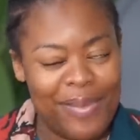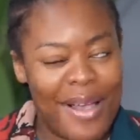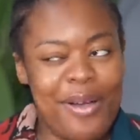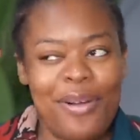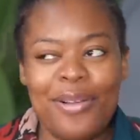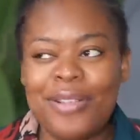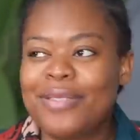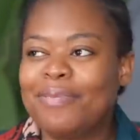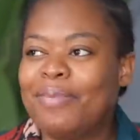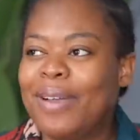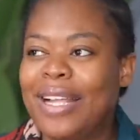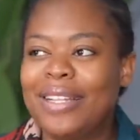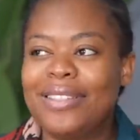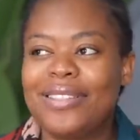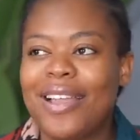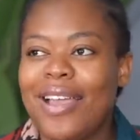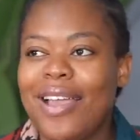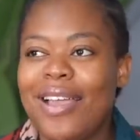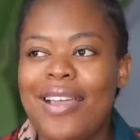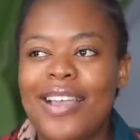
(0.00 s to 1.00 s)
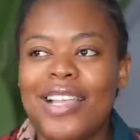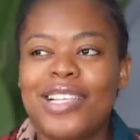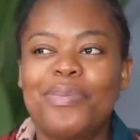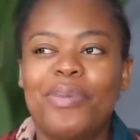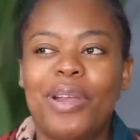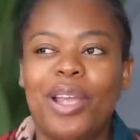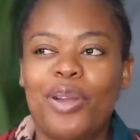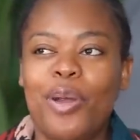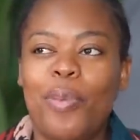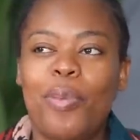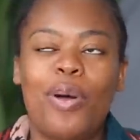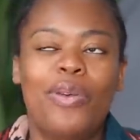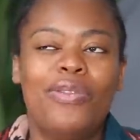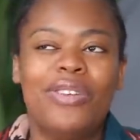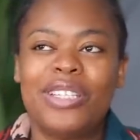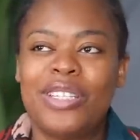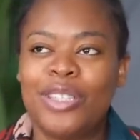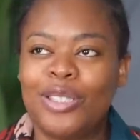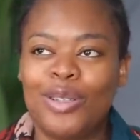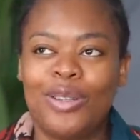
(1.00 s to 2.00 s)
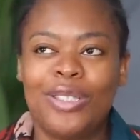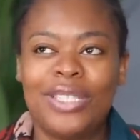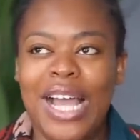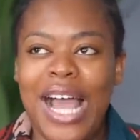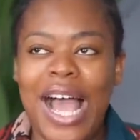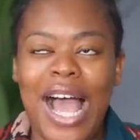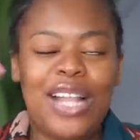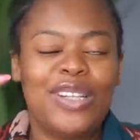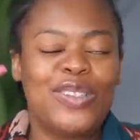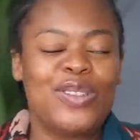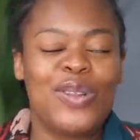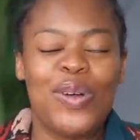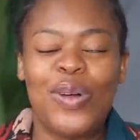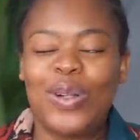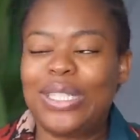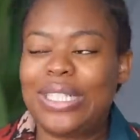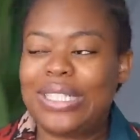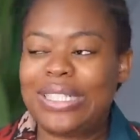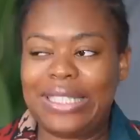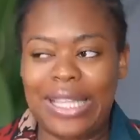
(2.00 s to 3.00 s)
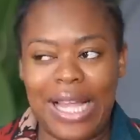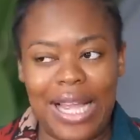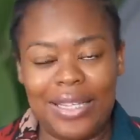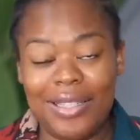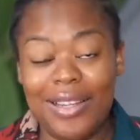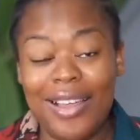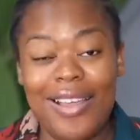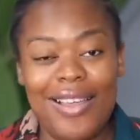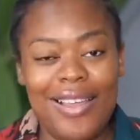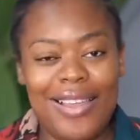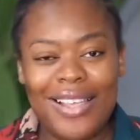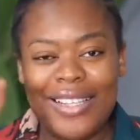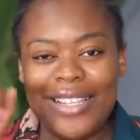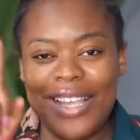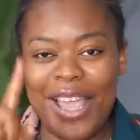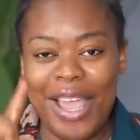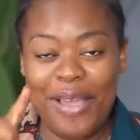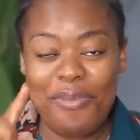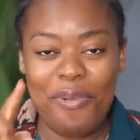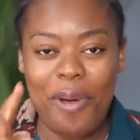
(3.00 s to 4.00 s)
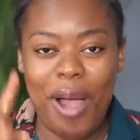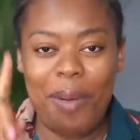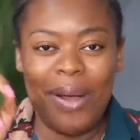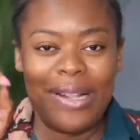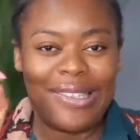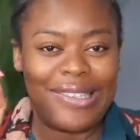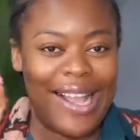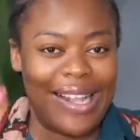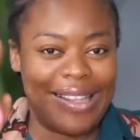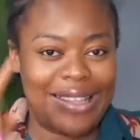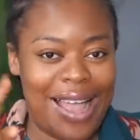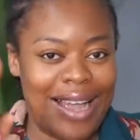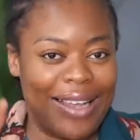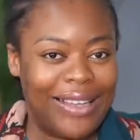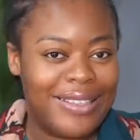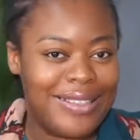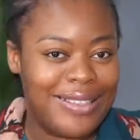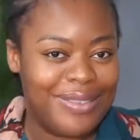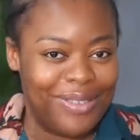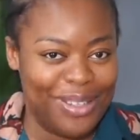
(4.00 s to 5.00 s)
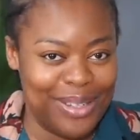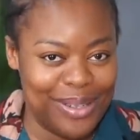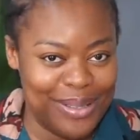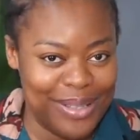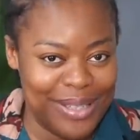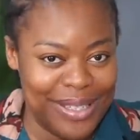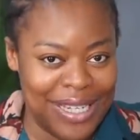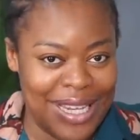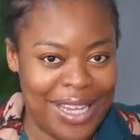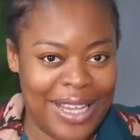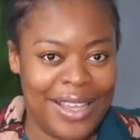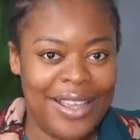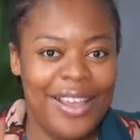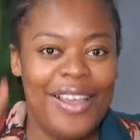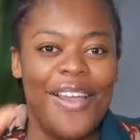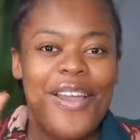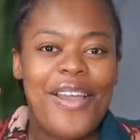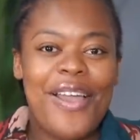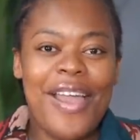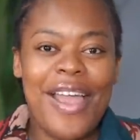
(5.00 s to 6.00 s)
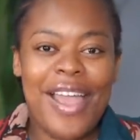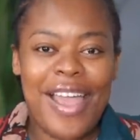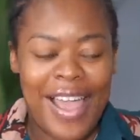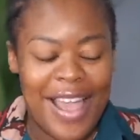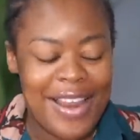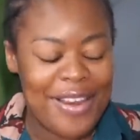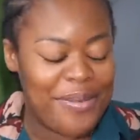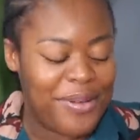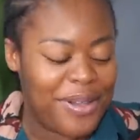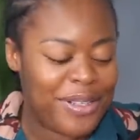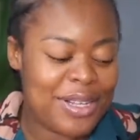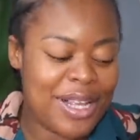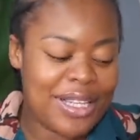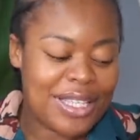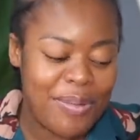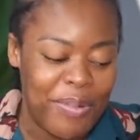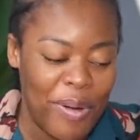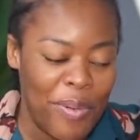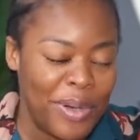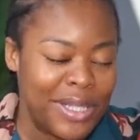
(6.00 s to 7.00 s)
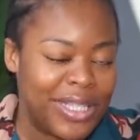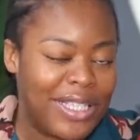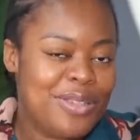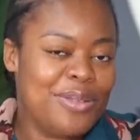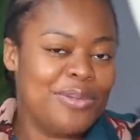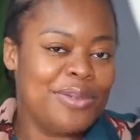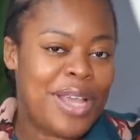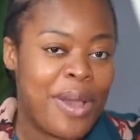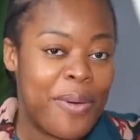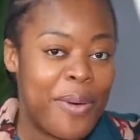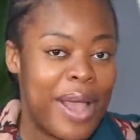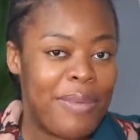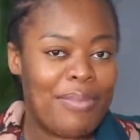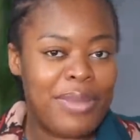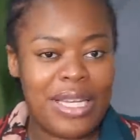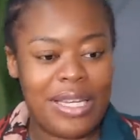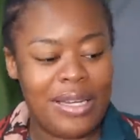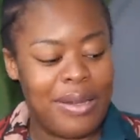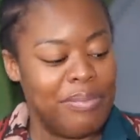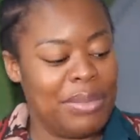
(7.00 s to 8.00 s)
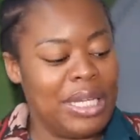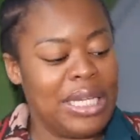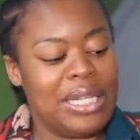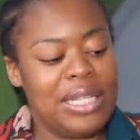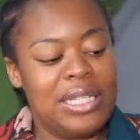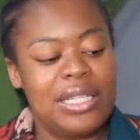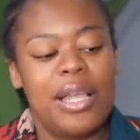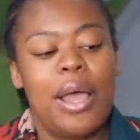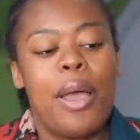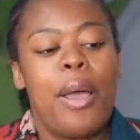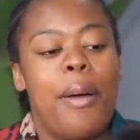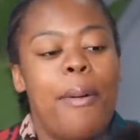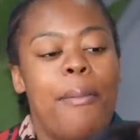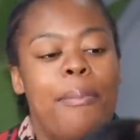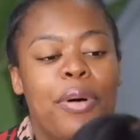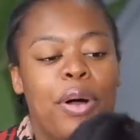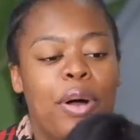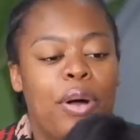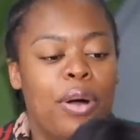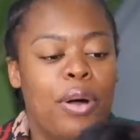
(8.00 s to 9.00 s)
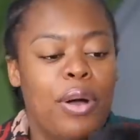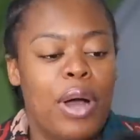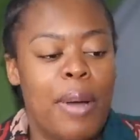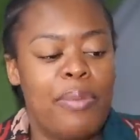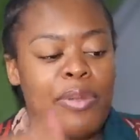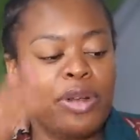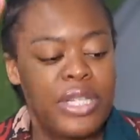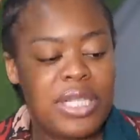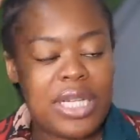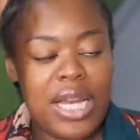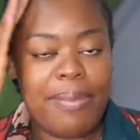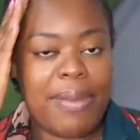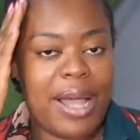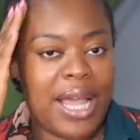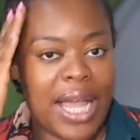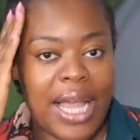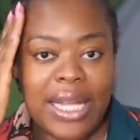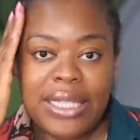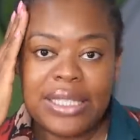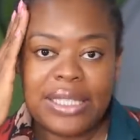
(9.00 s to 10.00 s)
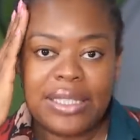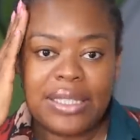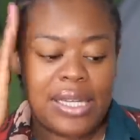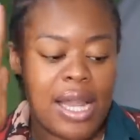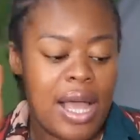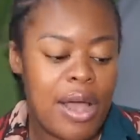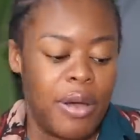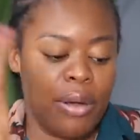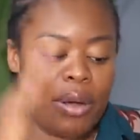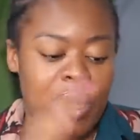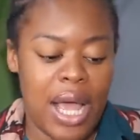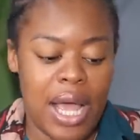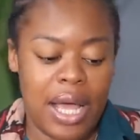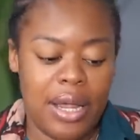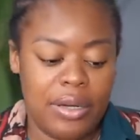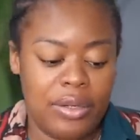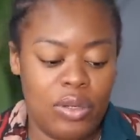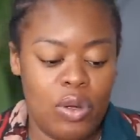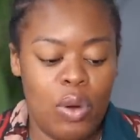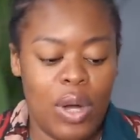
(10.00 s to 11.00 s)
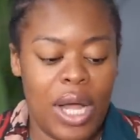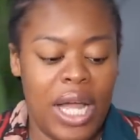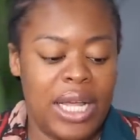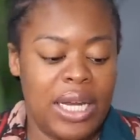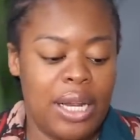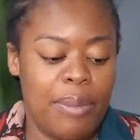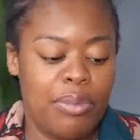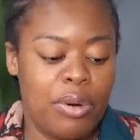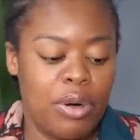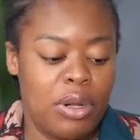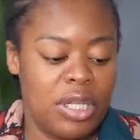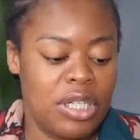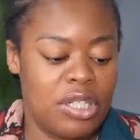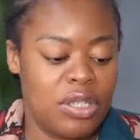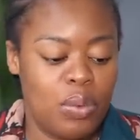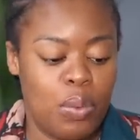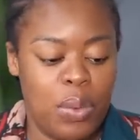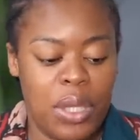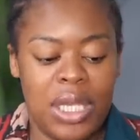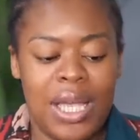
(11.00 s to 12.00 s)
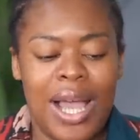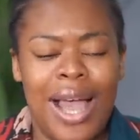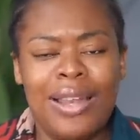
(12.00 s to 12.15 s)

My husband is bringing up conversation that I do not understand. It's him we're about to attack in this video today. Anyways, just keep on watching. You'll get what I mean in a minute. But I'm going to lay my edges now and go ahead and put on this wig.